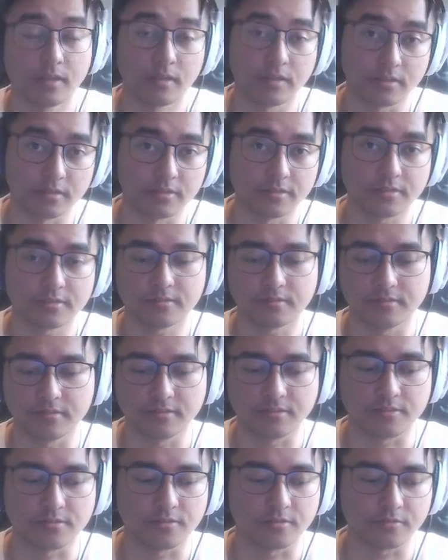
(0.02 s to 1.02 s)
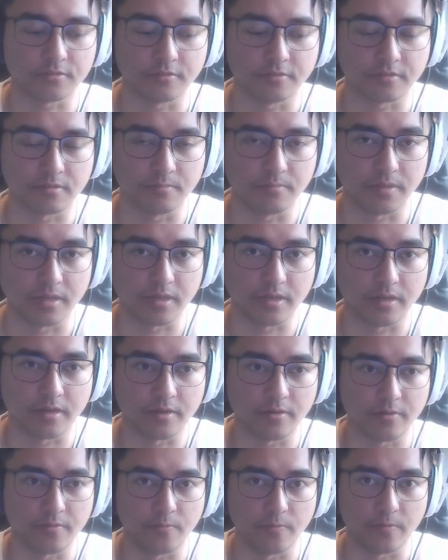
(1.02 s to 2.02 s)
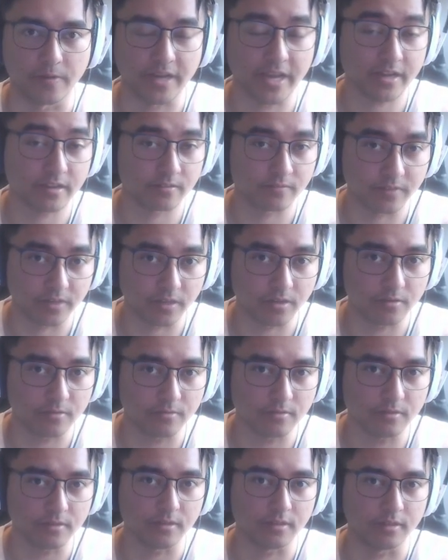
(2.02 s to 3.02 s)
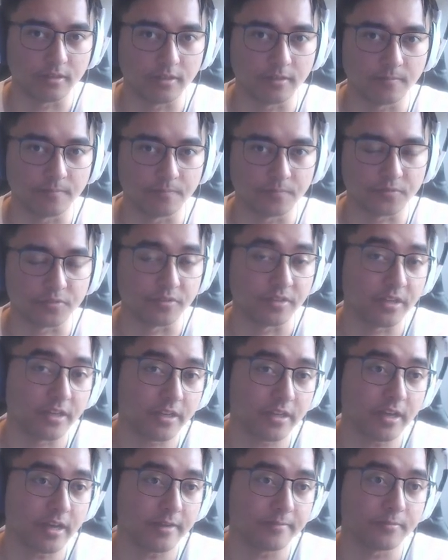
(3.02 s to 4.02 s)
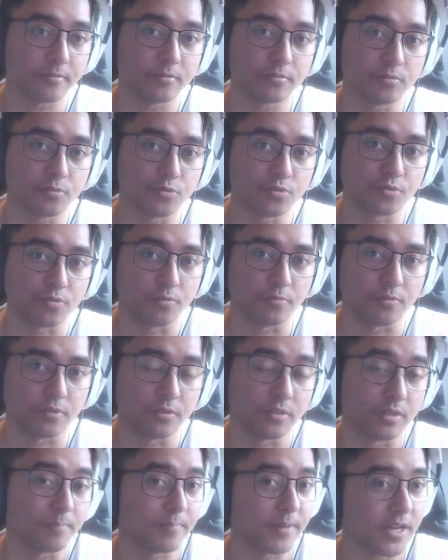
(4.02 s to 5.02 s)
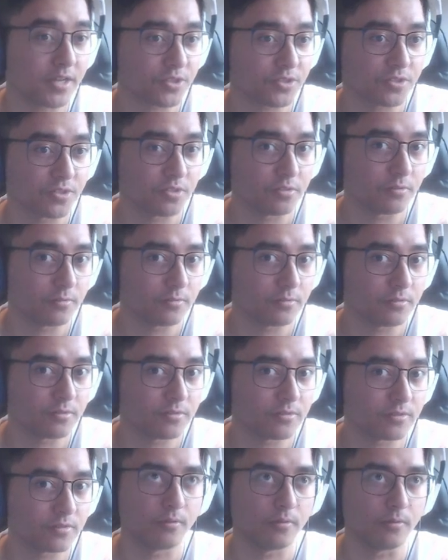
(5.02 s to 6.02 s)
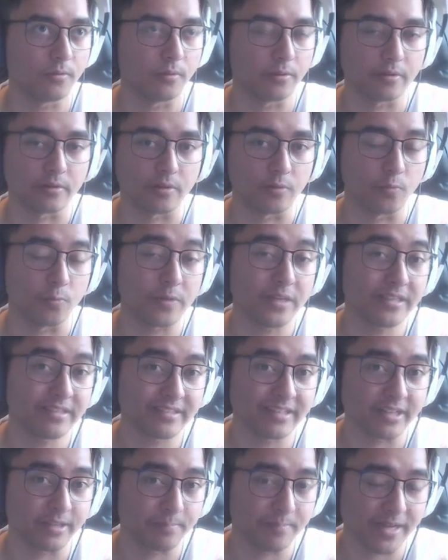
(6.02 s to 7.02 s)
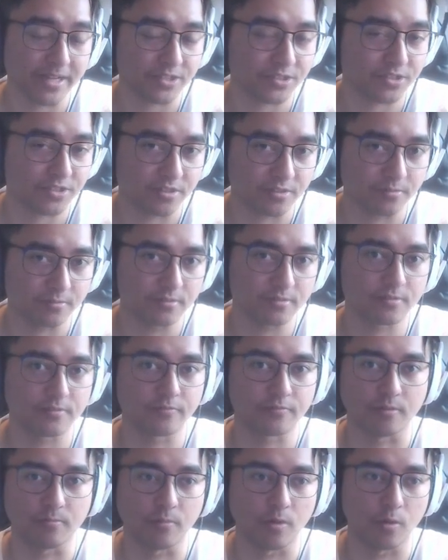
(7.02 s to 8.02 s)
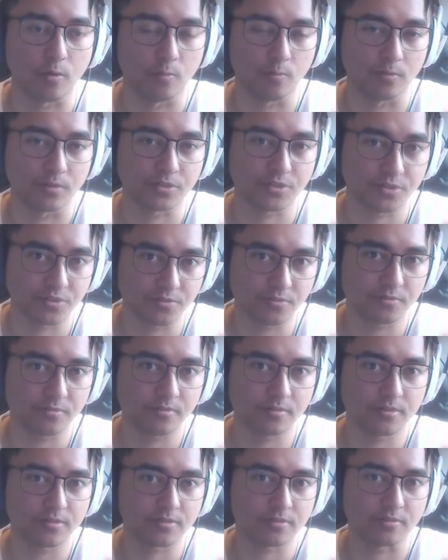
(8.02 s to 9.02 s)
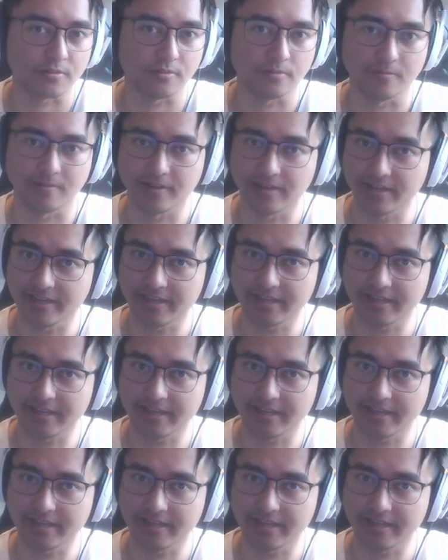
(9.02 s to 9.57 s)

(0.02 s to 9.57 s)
Hey guys, this is not going to be a React video. Um, today I'm going to show you the patch notes or the retail patch notes from Overwatch 2, so uh,